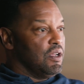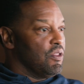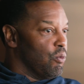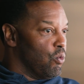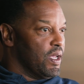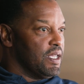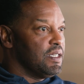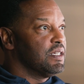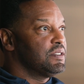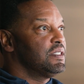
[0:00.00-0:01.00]
The way he
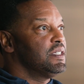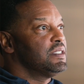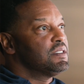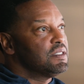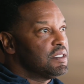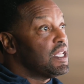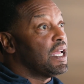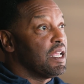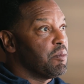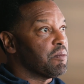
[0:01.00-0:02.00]
does things is a
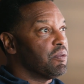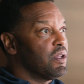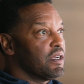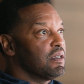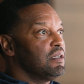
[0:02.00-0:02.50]
dynamic player.